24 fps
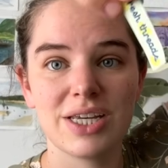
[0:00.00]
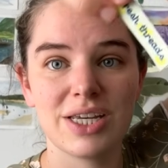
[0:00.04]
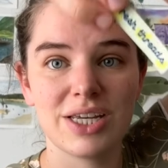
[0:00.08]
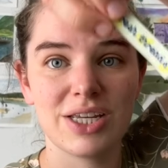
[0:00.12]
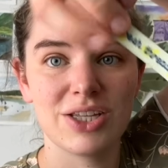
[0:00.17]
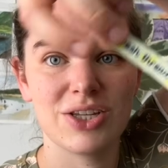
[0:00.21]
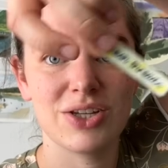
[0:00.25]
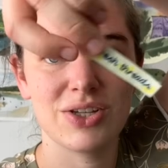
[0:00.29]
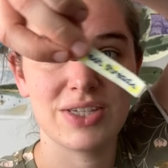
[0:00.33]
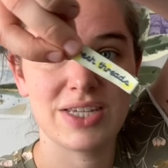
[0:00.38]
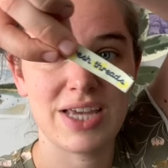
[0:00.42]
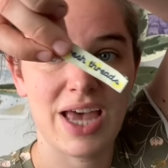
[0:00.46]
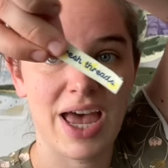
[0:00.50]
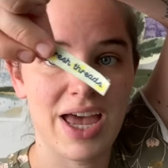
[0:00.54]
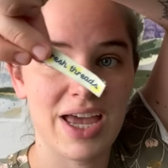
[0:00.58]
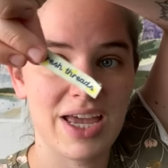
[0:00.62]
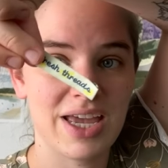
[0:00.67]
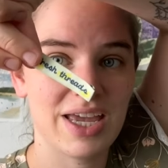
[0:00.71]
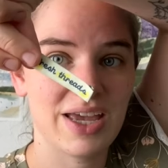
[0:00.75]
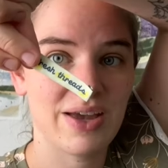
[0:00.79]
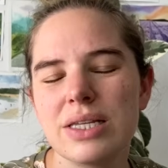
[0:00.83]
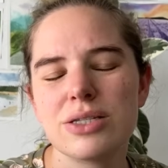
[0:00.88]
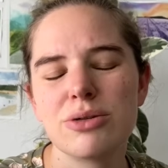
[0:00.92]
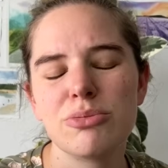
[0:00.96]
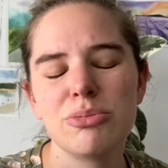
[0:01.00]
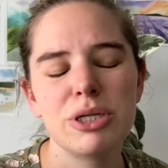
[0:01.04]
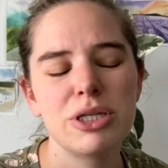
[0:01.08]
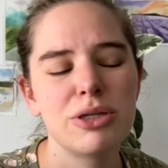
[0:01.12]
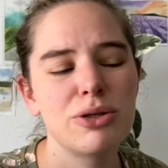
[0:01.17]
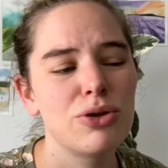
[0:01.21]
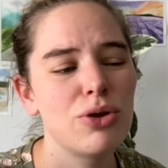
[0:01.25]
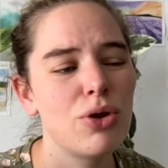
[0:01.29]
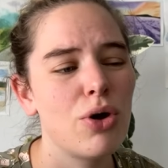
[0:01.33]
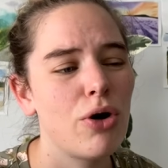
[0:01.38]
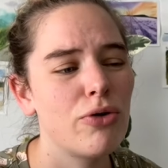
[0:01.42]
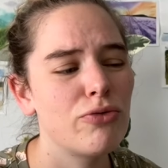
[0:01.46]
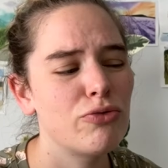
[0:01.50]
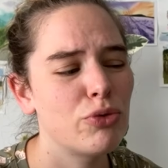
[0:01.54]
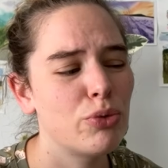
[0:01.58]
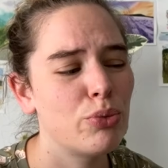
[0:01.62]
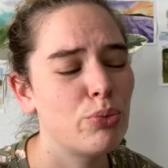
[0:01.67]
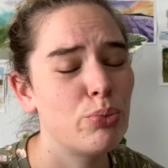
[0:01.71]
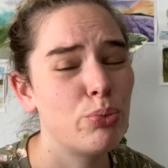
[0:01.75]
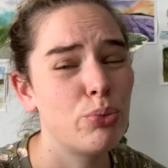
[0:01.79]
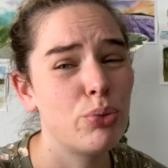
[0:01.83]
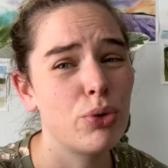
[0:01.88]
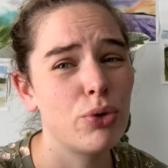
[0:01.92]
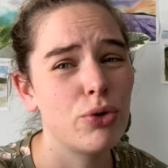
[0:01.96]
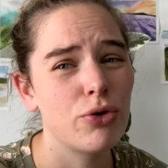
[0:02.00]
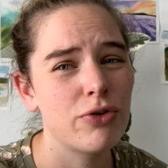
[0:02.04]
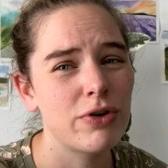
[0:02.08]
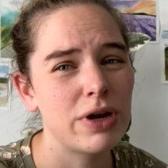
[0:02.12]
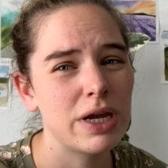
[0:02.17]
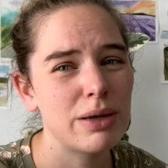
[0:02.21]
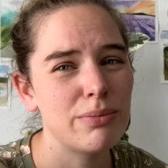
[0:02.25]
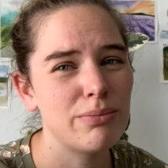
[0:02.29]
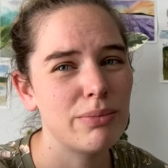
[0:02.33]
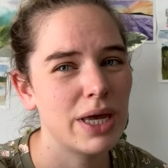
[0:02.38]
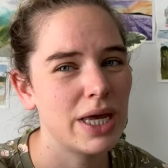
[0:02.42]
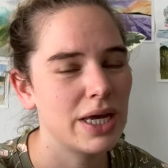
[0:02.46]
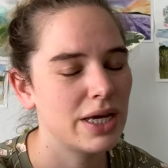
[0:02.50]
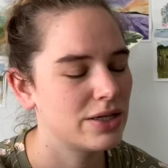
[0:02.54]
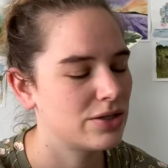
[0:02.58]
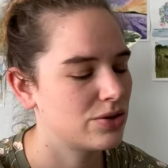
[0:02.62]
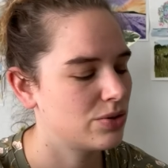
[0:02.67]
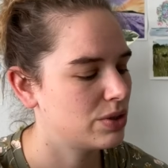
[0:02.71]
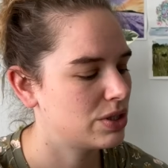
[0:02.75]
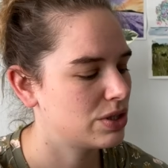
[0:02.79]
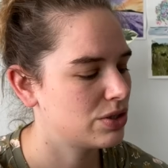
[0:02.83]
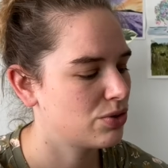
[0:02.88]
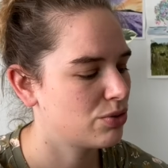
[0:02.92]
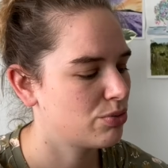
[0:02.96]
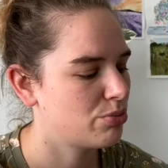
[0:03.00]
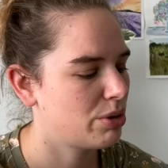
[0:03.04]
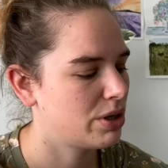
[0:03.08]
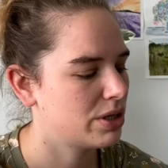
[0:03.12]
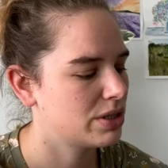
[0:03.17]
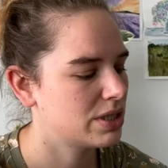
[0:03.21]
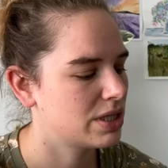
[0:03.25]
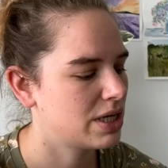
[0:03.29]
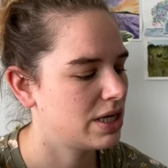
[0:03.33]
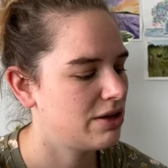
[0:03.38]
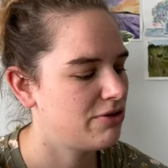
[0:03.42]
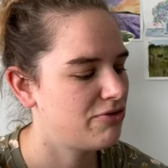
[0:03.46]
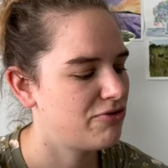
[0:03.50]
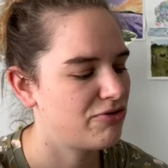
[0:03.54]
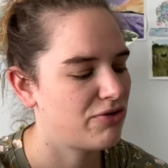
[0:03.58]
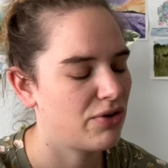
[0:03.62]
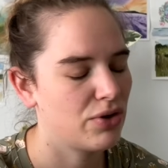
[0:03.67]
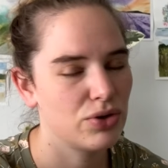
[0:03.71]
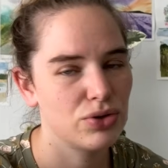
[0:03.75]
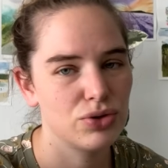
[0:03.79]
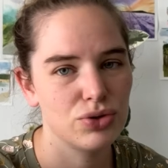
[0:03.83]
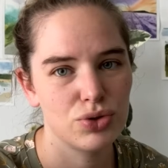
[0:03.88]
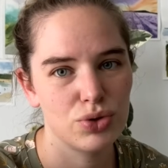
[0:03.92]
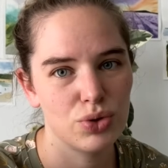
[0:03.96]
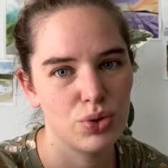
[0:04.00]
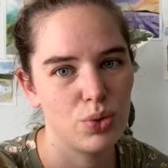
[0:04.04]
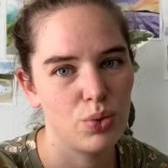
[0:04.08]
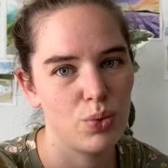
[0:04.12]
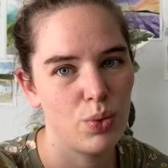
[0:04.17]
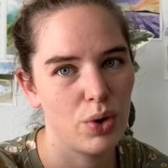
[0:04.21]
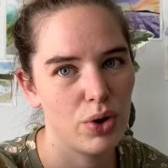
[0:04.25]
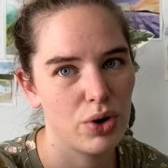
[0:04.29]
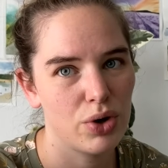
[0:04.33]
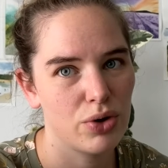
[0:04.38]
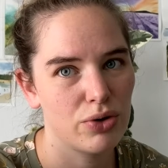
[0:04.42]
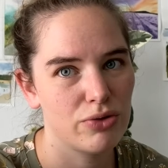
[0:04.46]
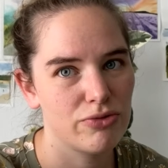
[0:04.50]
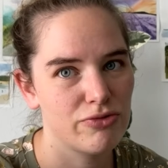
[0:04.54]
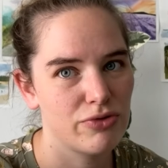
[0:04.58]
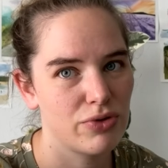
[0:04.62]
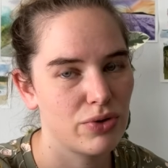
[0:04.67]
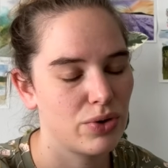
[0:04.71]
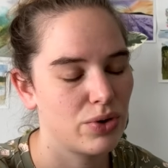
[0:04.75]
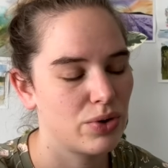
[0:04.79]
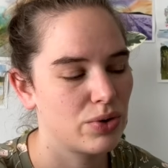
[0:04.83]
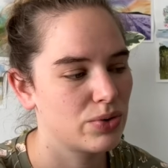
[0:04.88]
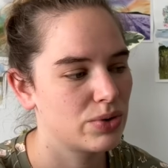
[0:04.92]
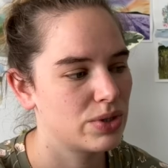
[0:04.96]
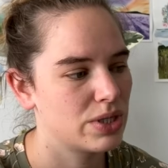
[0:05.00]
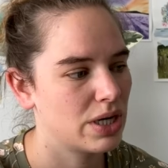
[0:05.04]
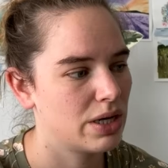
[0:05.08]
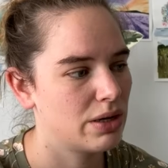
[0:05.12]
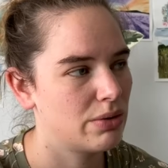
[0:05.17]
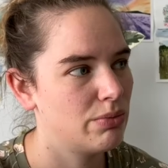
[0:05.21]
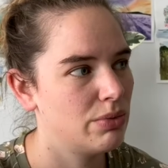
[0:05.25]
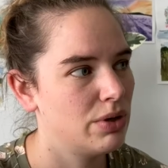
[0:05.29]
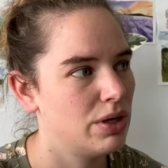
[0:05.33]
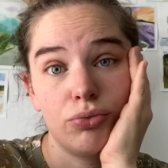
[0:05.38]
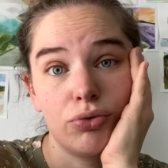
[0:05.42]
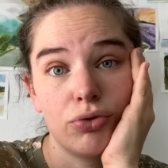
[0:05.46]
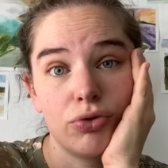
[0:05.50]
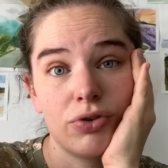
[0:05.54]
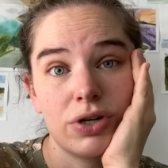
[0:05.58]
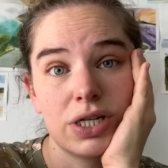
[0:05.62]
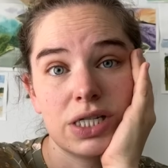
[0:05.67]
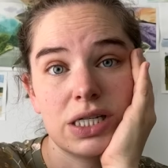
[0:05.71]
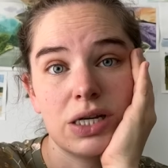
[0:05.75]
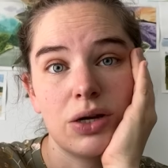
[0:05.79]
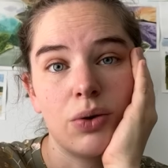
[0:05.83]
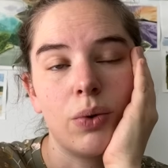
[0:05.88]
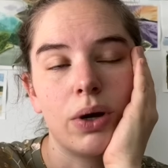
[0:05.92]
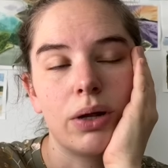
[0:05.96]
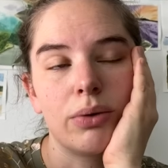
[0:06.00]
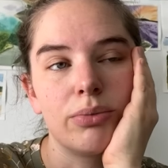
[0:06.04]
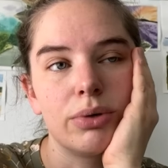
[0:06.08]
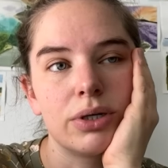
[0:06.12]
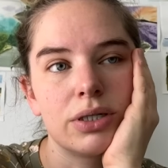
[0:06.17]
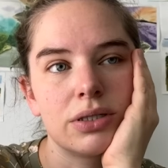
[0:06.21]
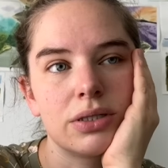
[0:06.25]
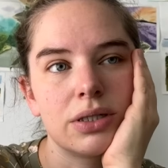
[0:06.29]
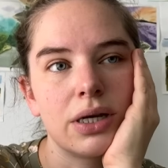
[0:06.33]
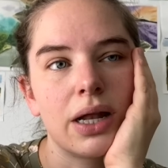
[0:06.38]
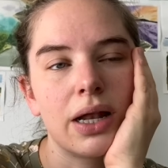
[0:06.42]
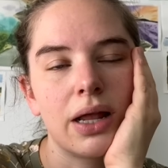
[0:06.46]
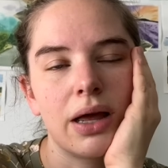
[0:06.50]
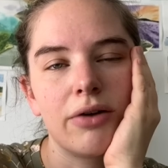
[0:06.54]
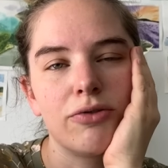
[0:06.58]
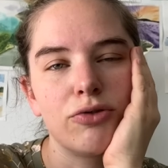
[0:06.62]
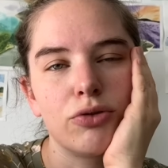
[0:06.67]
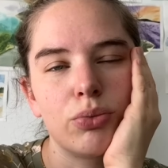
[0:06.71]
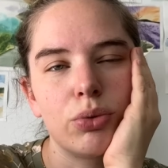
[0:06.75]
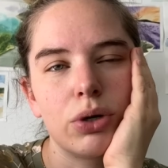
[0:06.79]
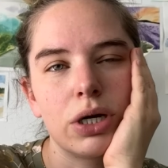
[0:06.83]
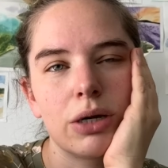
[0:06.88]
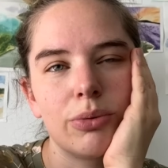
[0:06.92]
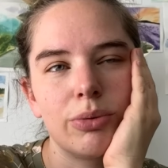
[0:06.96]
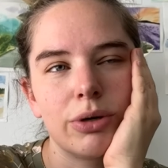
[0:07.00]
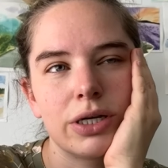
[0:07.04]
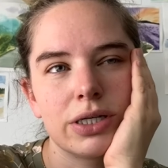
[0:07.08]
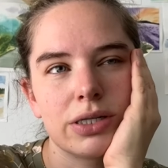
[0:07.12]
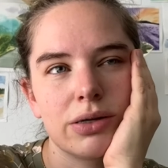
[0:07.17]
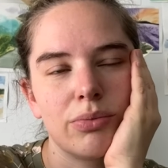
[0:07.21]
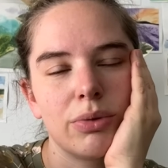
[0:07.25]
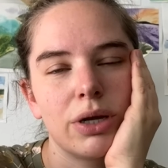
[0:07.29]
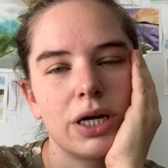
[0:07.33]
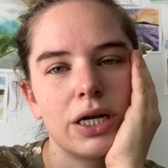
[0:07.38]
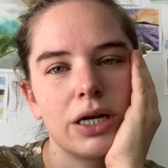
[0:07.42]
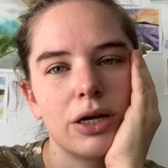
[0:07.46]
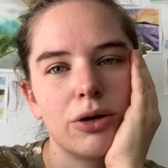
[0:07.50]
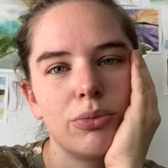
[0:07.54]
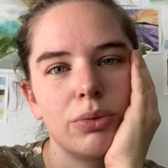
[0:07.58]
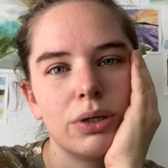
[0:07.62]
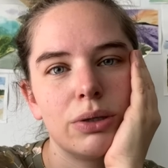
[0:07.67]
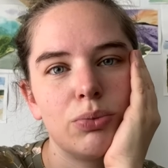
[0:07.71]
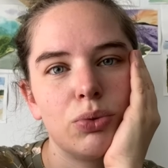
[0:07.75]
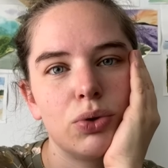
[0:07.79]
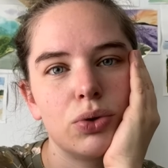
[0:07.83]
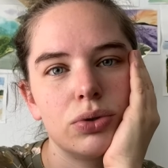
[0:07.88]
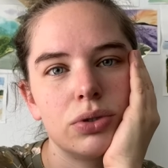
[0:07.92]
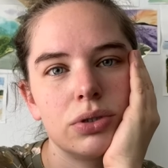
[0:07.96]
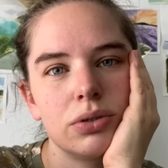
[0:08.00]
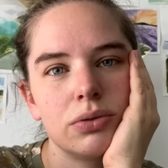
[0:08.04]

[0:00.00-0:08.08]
the tag. It's a bit of a boring make, so it's not particularly fun to work on for a long time. Progressing well, but I'll have a break because I'm getting a bit bored.